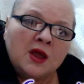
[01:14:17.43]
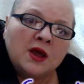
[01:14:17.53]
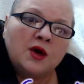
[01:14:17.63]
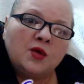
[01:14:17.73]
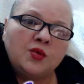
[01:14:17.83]

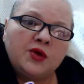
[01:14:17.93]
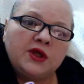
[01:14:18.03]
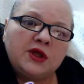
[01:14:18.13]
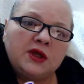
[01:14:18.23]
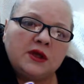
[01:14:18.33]

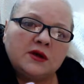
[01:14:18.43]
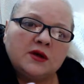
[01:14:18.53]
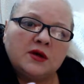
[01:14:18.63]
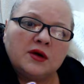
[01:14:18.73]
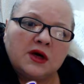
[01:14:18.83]
we're
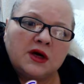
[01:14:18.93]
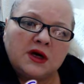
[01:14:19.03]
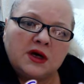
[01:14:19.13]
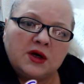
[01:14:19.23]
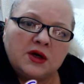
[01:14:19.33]

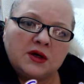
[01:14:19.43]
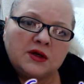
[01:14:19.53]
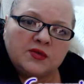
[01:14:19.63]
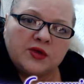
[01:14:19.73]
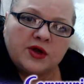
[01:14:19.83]

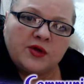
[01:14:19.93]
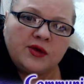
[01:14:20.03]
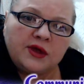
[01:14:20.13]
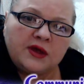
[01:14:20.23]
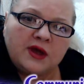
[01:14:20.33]

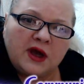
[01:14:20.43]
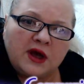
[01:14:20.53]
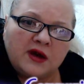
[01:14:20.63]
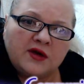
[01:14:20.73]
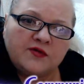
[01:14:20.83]
going
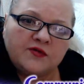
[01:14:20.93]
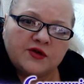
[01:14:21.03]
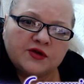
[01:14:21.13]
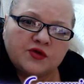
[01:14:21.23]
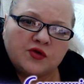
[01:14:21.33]
have
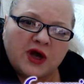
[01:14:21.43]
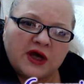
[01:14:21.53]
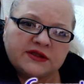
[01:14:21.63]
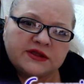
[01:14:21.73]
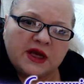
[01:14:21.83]
to
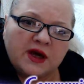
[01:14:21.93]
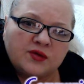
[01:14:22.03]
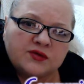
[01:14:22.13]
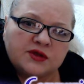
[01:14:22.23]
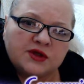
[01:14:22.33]
cut
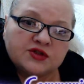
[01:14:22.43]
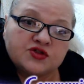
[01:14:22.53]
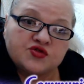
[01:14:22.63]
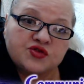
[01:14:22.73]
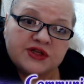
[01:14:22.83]
down
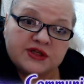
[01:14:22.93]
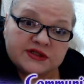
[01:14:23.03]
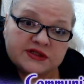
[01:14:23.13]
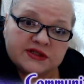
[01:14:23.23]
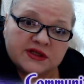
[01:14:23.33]

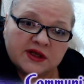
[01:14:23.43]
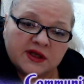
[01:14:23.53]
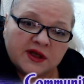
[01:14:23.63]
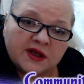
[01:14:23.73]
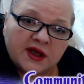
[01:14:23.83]
trees
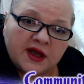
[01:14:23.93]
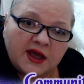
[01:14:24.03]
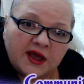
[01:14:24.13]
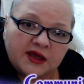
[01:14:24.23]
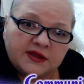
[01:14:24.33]

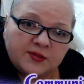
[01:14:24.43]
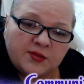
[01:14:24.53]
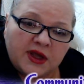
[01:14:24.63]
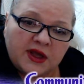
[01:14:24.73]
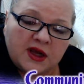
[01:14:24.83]
and
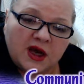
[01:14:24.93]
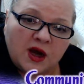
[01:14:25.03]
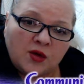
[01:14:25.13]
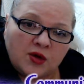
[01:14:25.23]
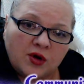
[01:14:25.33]
make
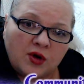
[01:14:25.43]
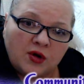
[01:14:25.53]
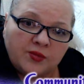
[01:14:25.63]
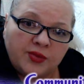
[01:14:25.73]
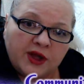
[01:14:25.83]
our
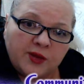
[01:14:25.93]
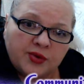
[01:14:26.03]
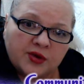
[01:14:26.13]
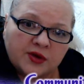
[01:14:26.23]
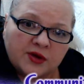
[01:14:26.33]
own
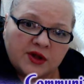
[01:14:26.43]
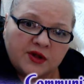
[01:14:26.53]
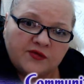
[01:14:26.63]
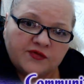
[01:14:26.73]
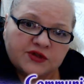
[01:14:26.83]
paper
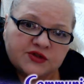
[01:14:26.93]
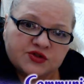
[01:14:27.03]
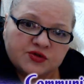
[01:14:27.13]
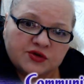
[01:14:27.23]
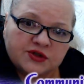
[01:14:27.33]
if the
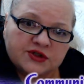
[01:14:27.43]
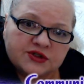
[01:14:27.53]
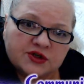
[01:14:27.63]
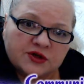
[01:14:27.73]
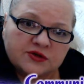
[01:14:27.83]

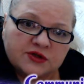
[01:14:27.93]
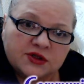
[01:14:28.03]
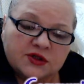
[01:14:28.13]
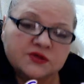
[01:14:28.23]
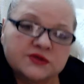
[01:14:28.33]
shortage
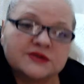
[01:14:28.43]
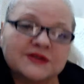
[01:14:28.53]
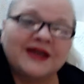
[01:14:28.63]
continues.